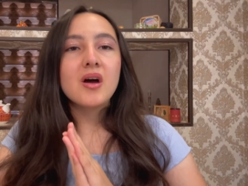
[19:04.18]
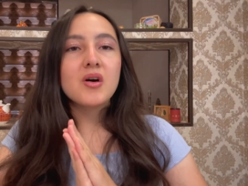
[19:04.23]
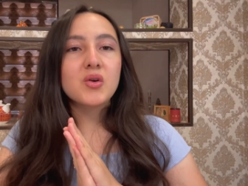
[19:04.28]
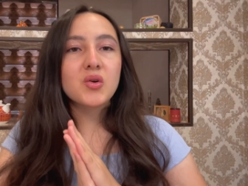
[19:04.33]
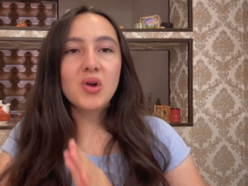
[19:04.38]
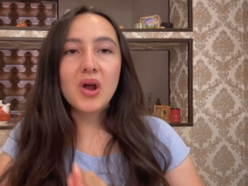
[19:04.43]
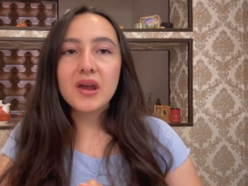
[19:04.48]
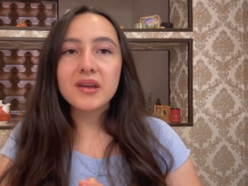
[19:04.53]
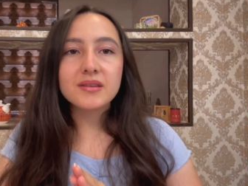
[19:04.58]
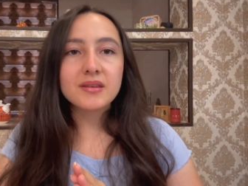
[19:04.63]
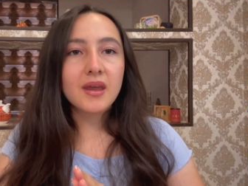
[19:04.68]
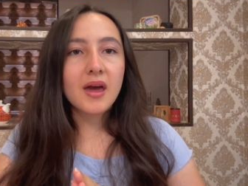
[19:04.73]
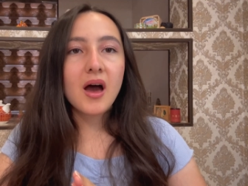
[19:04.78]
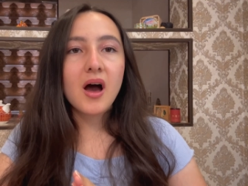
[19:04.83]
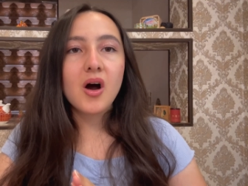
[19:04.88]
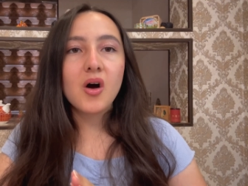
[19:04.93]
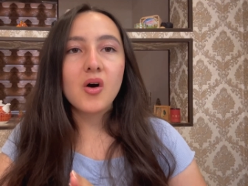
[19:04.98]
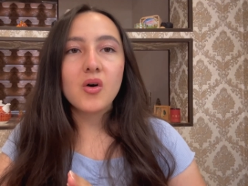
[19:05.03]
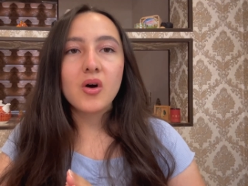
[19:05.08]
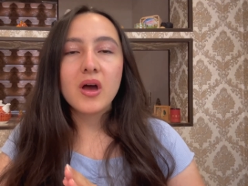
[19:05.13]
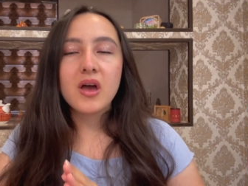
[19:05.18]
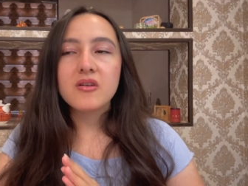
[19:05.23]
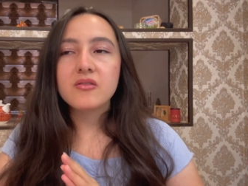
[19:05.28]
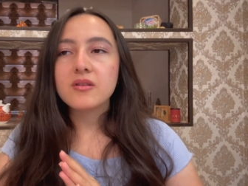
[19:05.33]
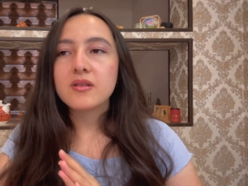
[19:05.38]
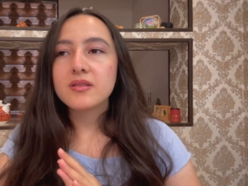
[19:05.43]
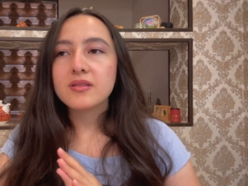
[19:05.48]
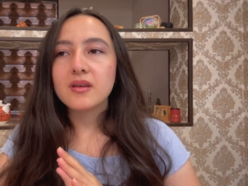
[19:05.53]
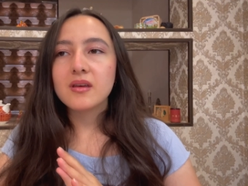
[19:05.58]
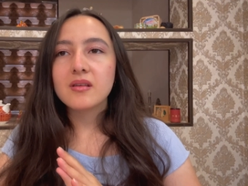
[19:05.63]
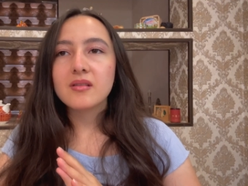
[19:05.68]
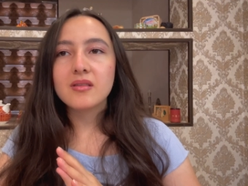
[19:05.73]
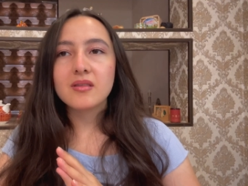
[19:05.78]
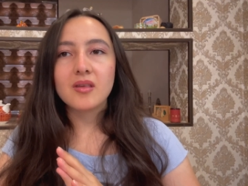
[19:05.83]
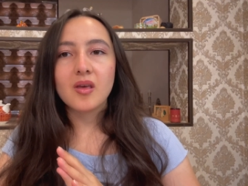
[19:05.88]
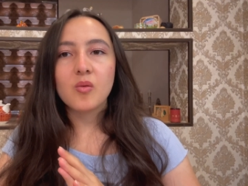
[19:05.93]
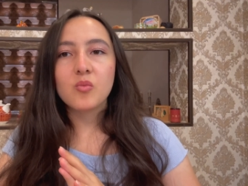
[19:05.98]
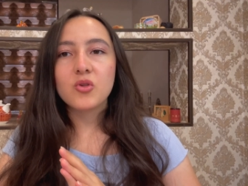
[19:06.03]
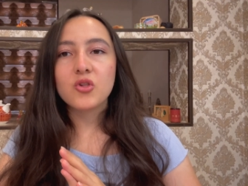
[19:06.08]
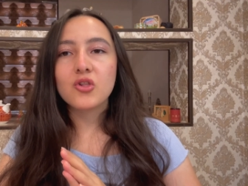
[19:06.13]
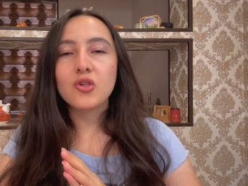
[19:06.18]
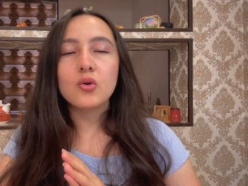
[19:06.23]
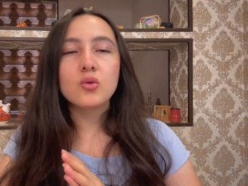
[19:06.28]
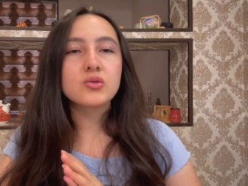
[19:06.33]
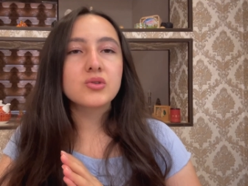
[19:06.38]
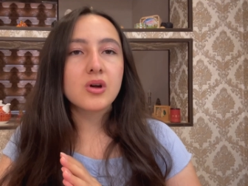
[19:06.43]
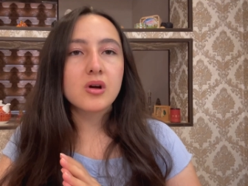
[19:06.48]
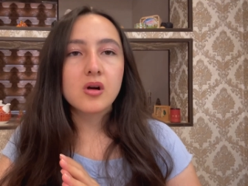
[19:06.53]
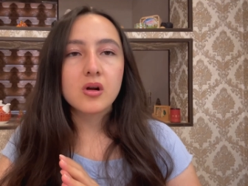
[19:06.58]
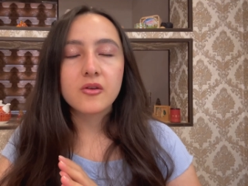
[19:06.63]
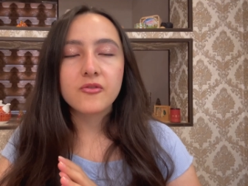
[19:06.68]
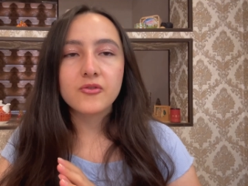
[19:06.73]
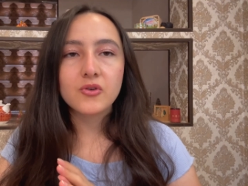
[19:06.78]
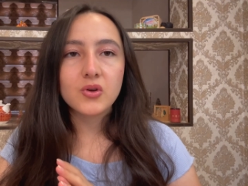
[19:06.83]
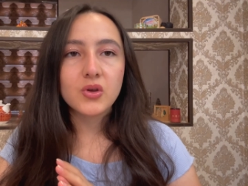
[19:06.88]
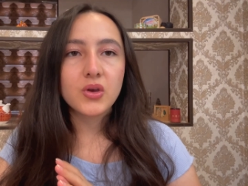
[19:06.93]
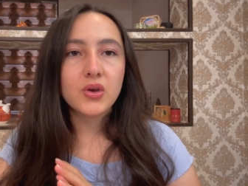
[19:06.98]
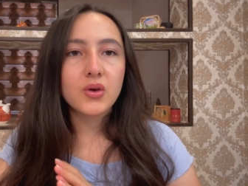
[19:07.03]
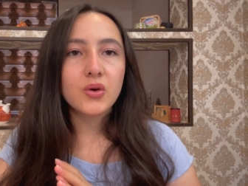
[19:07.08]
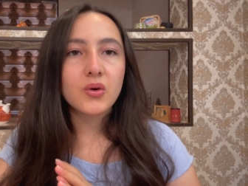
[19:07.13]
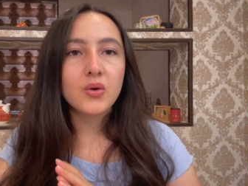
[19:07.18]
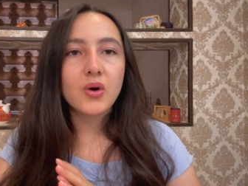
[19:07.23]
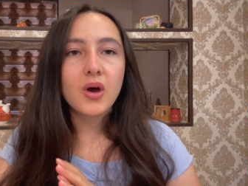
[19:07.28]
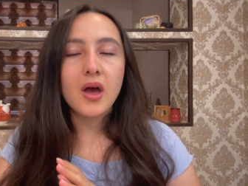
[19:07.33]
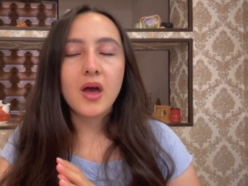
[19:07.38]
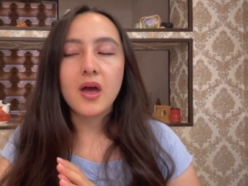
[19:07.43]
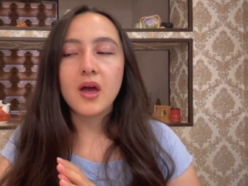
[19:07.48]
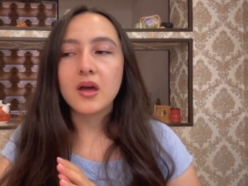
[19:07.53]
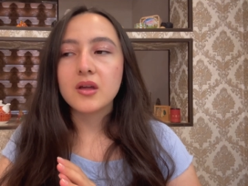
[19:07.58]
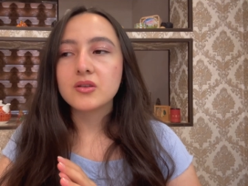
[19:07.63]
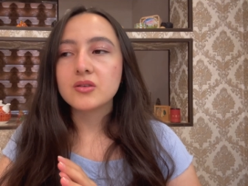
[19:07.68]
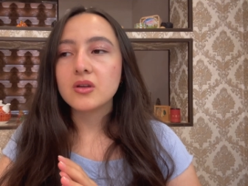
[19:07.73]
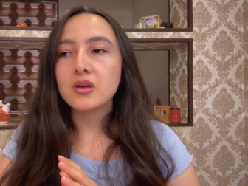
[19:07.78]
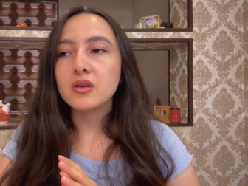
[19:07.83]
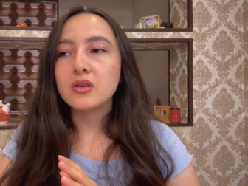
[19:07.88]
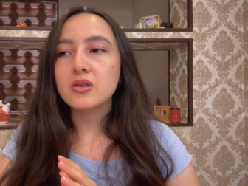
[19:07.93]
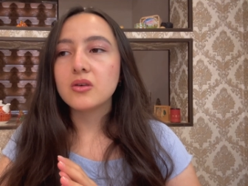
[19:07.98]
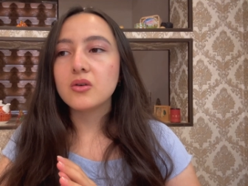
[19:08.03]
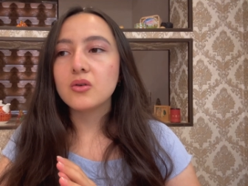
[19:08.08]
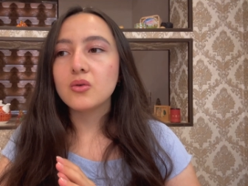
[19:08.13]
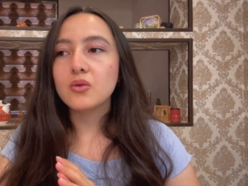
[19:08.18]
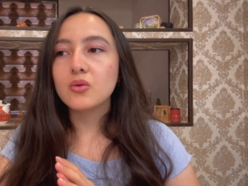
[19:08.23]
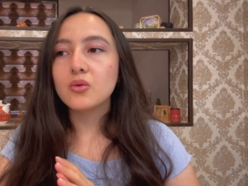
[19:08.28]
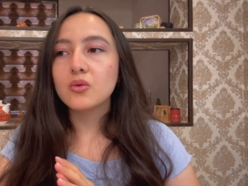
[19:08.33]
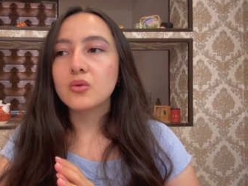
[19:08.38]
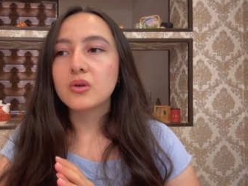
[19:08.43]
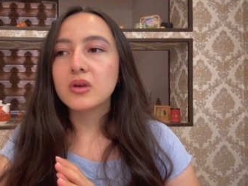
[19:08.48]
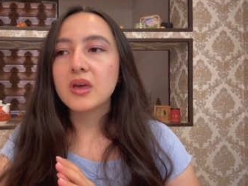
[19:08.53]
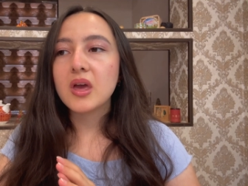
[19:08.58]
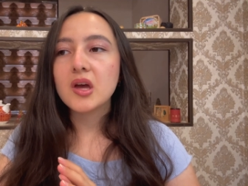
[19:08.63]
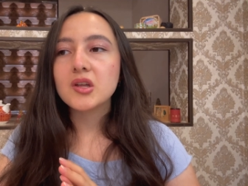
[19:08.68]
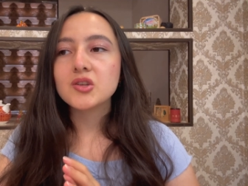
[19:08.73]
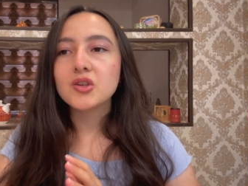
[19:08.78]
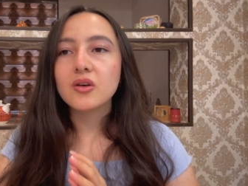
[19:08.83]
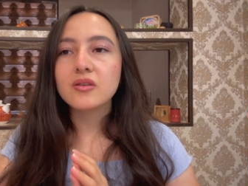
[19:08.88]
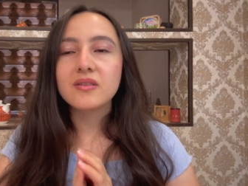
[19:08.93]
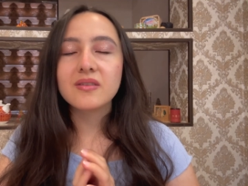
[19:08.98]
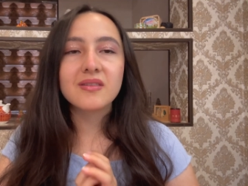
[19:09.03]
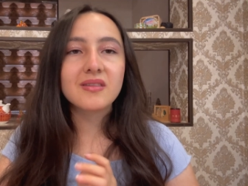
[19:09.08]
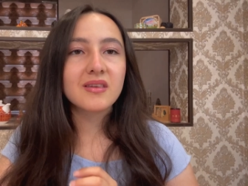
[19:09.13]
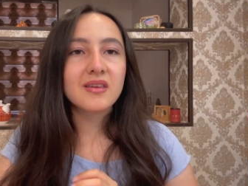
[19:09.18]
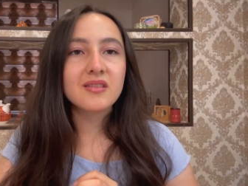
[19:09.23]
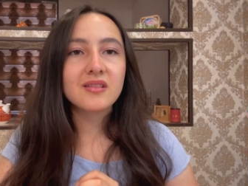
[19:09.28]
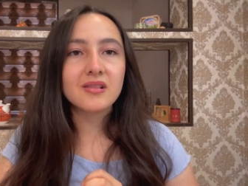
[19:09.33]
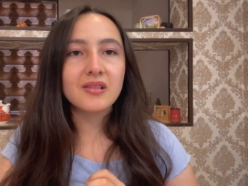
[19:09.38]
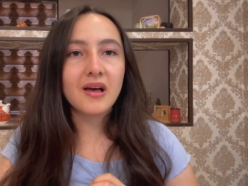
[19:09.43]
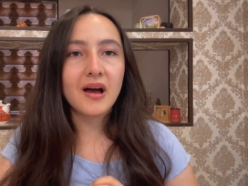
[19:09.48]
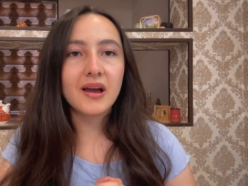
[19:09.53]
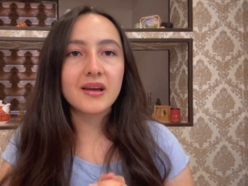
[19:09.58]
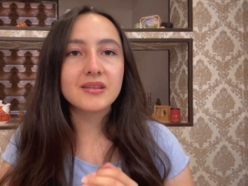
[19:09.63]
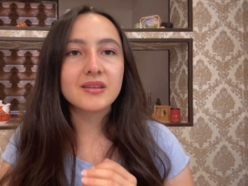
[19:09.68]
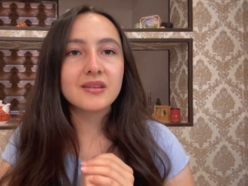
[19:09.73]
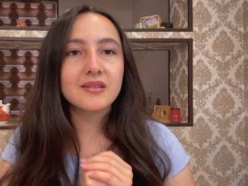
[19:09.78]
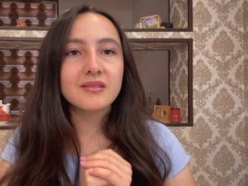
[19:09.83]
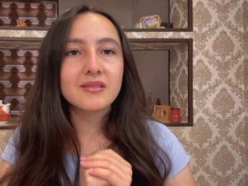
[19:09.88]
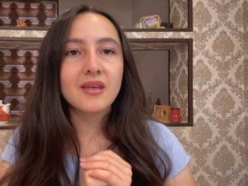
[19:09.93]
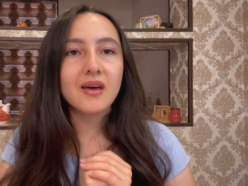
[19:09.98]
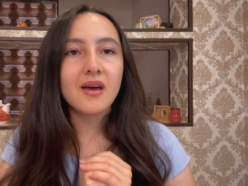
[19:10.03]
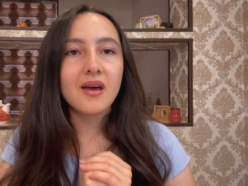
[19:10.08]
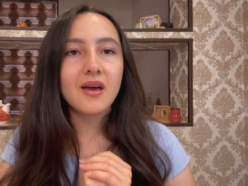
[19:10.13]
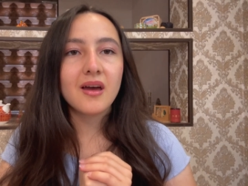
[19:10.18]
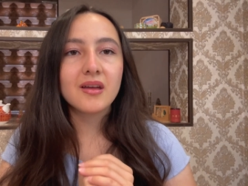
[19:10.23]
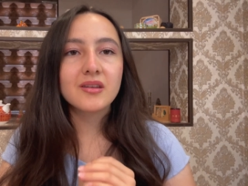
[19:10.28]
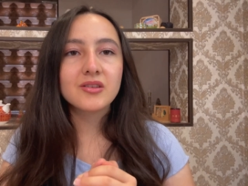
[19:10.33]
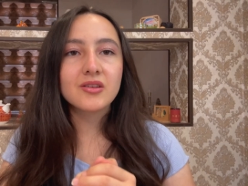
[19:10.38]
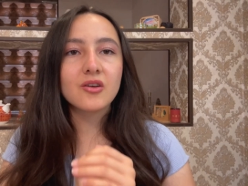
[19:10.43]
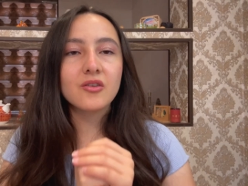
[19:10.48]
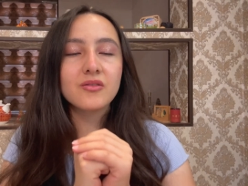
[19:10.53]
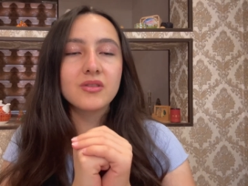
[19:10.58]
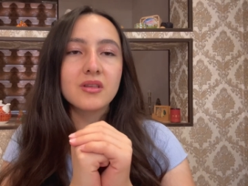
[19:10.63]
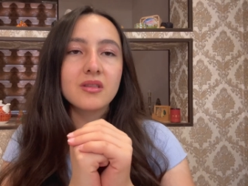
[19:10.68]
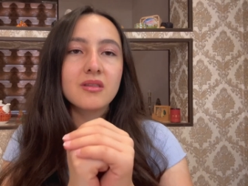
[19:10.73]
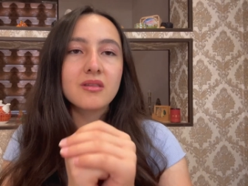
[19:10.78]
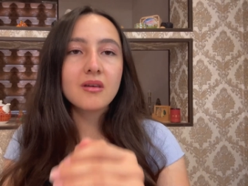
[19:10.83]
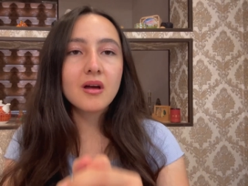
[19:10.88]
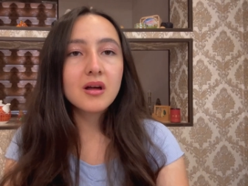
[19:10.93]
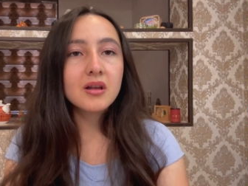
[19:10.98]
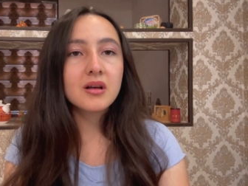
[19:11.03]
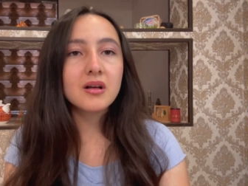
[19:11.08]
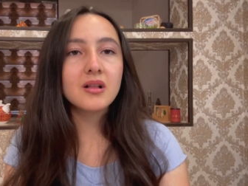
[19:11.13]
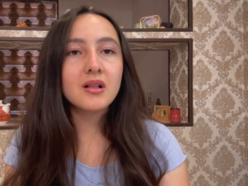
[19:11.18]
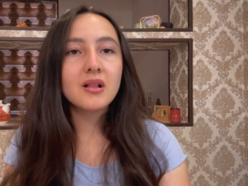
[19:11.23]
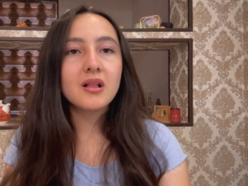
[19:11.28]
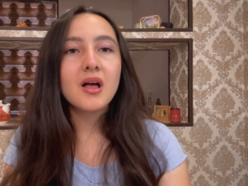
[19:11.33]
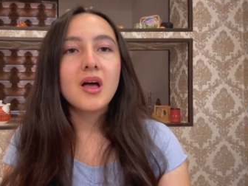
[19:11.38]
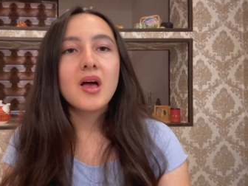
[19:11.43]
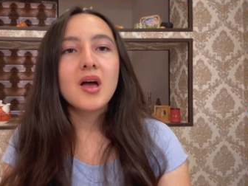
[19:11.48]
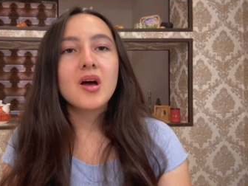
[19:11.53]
right now everything seems so dark for you and you cannot see the light in the end of the tunnel,